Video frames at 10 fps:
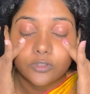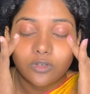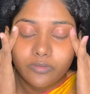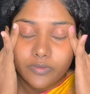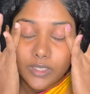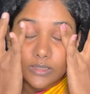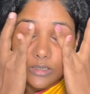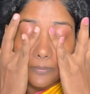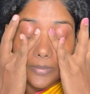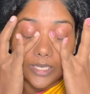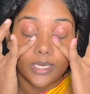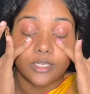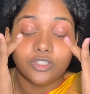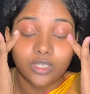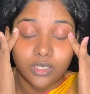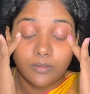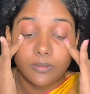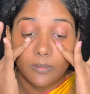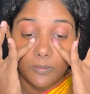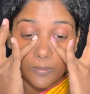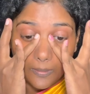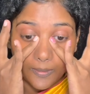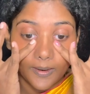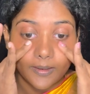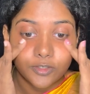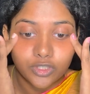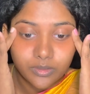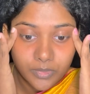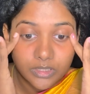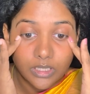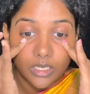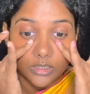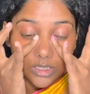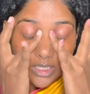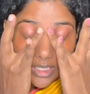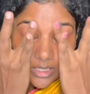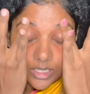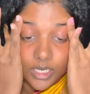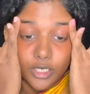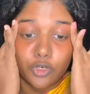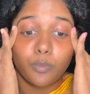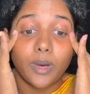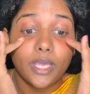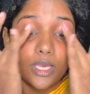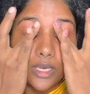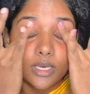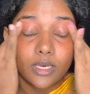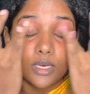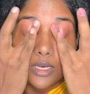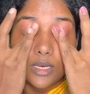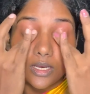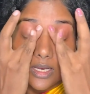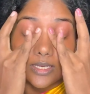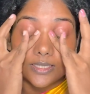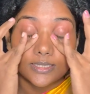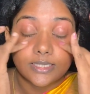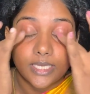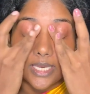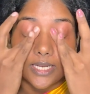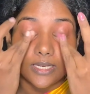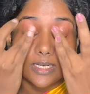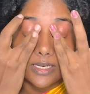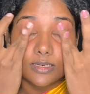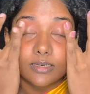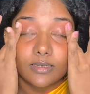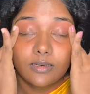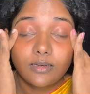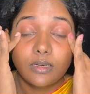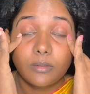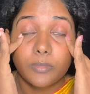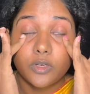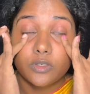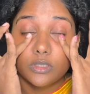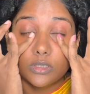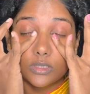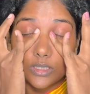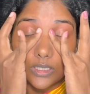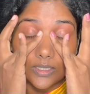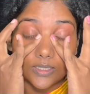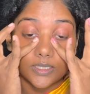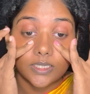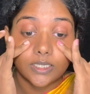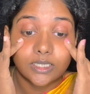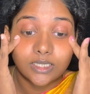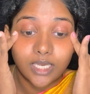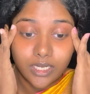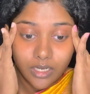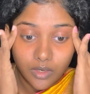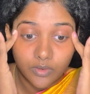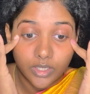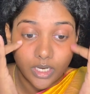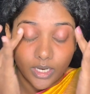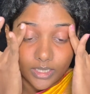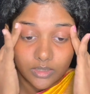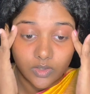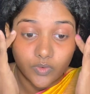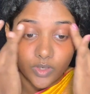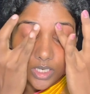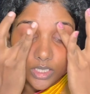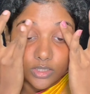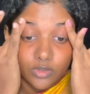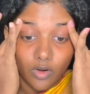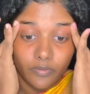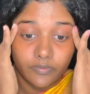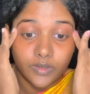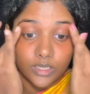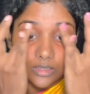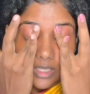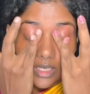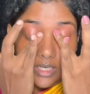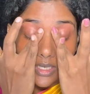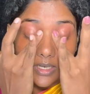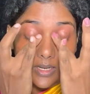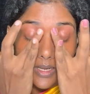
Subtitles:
softest application and just massaging it into my skin, because the skin around the eyes are really soft and thin.